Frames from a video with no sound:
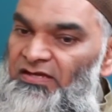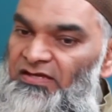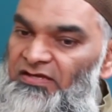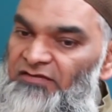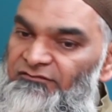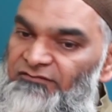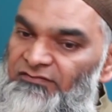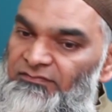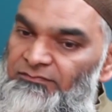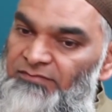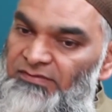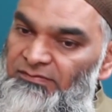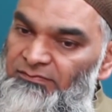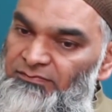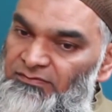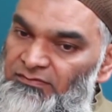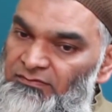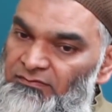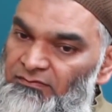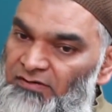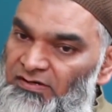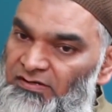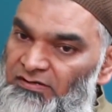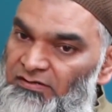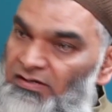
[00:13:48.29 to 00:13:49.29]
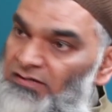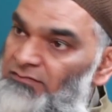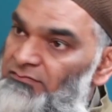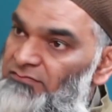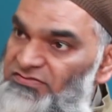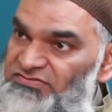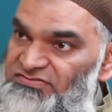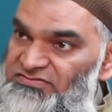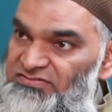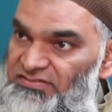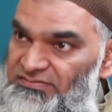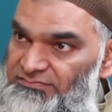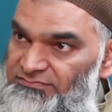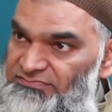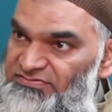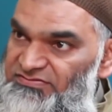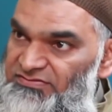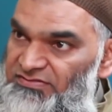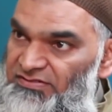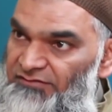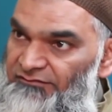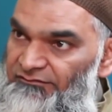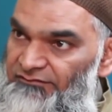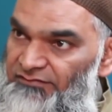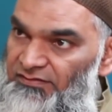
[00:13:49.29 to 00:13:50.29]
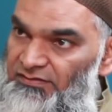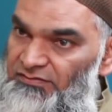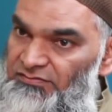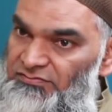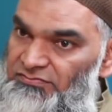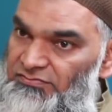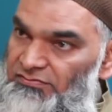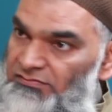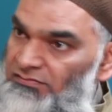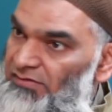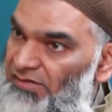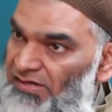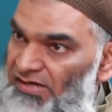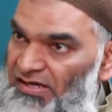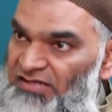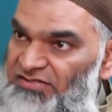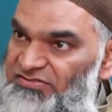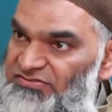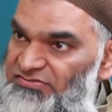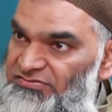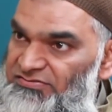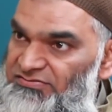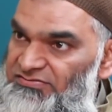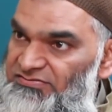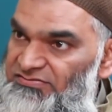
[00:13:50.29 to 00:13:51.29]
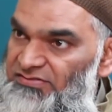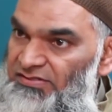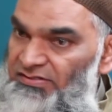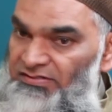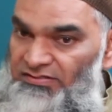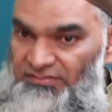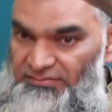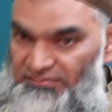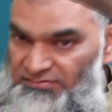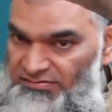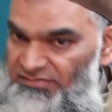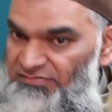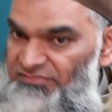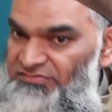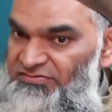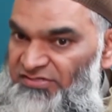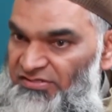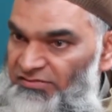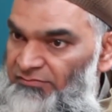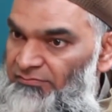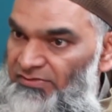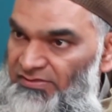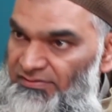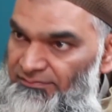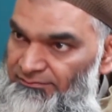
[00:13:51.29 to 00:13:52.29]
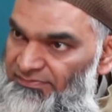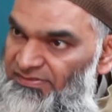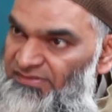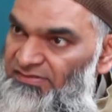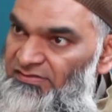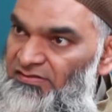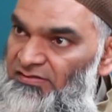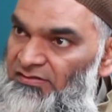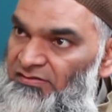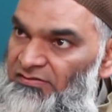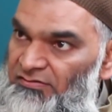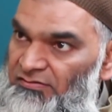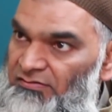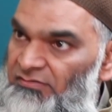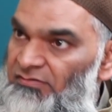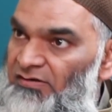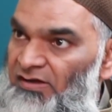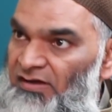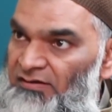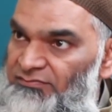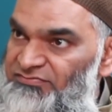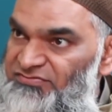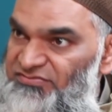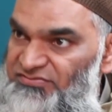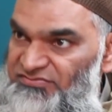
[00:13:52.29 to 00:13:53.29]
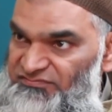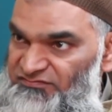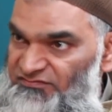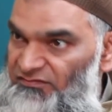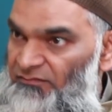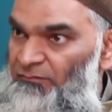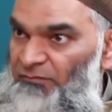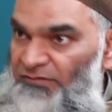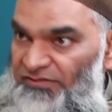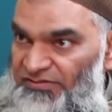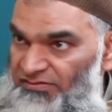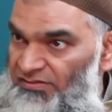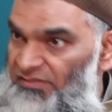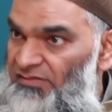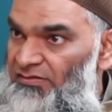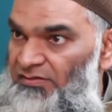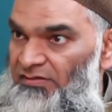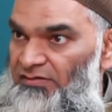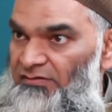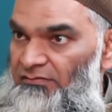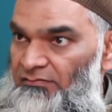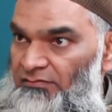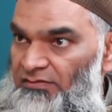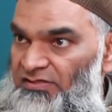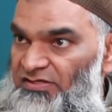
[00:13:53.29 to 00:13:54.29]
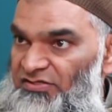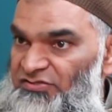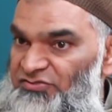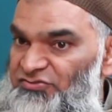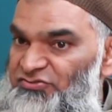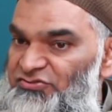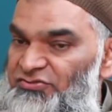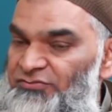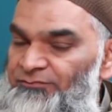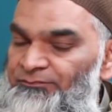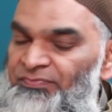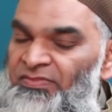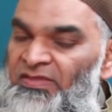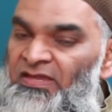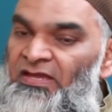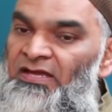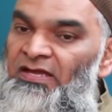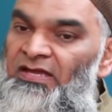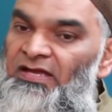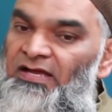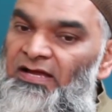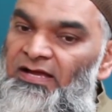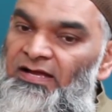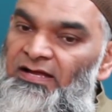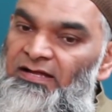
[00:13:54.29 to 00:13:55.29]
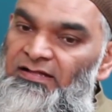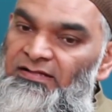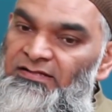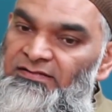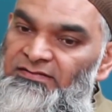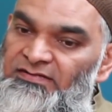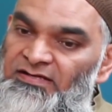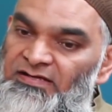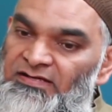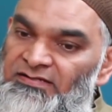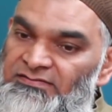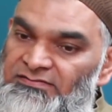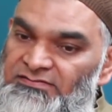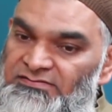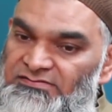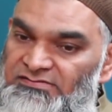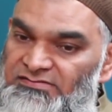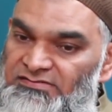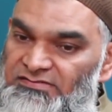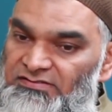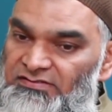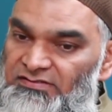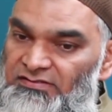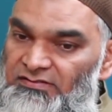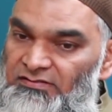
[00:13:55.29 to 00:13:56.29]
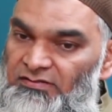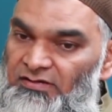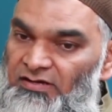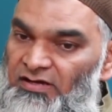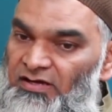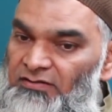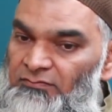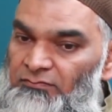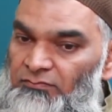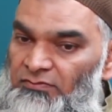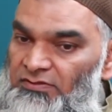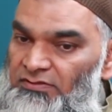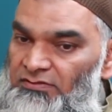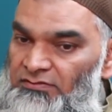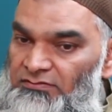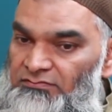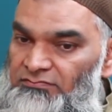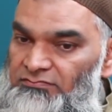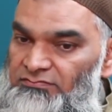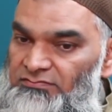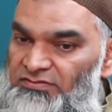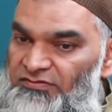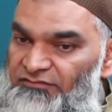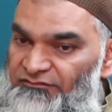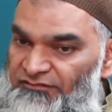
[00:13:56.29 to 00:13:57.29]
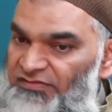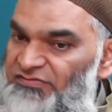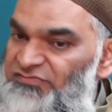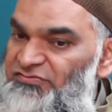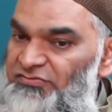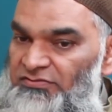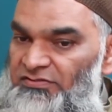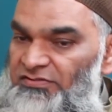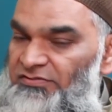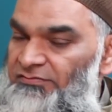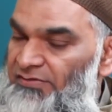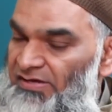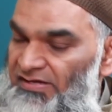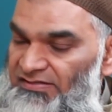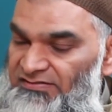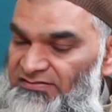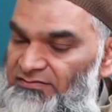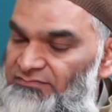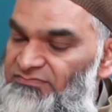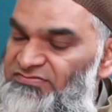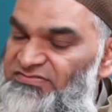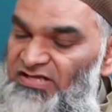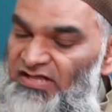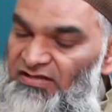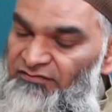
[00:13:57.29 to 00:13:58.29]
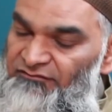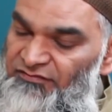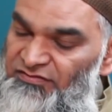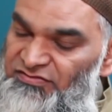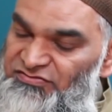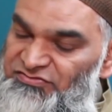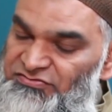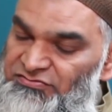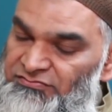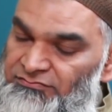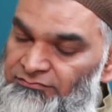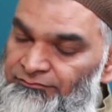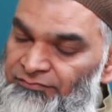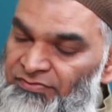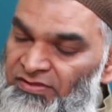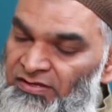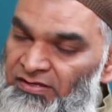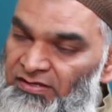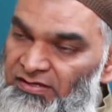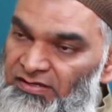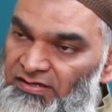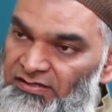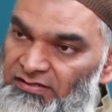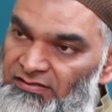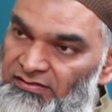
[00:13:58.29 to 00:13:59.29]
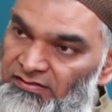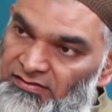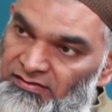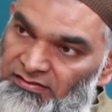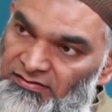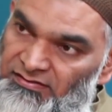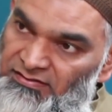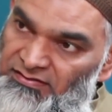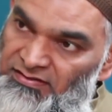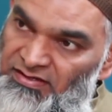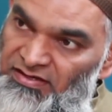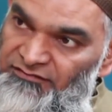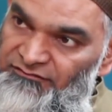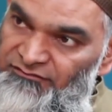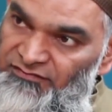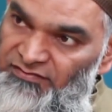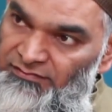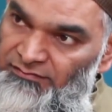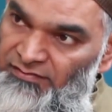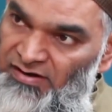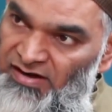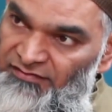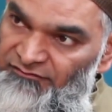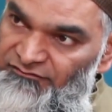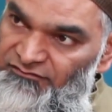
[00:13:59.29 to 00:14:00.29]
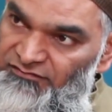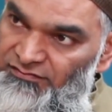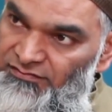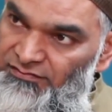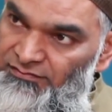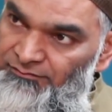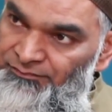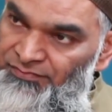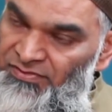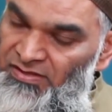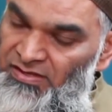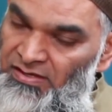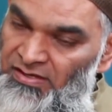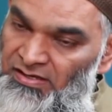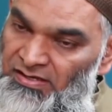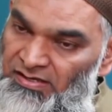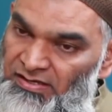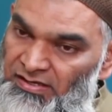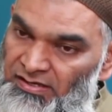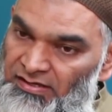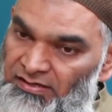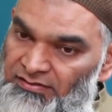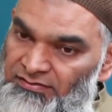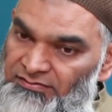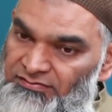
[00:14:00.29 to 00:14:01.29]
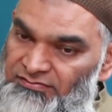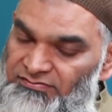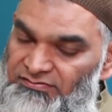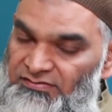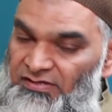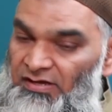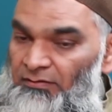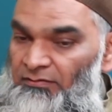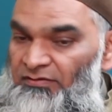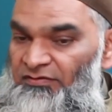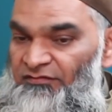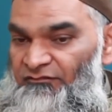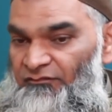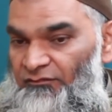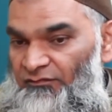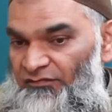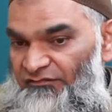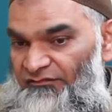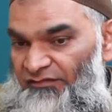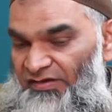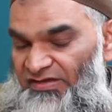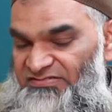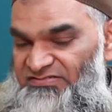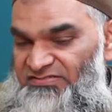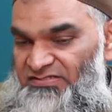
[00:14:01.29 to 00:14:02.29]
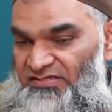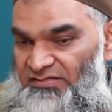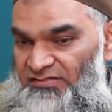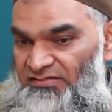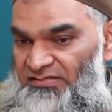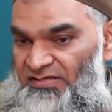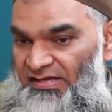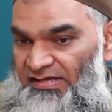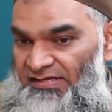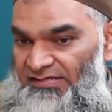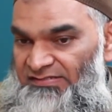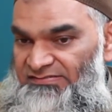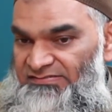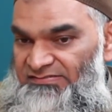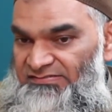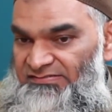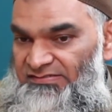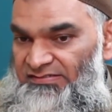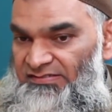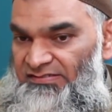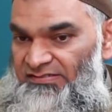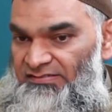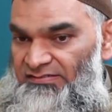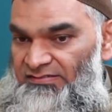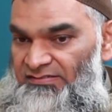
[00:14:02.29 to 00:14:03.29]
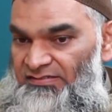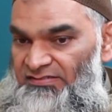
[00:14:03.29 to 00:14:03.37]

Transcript: even people who are non-Muslims, if they do good actions, and they're generally picking the good options from within their range, uh, then uh, God will eventually grant them salvation in in the life hereafter. Uh, now, if, if I say that, uh,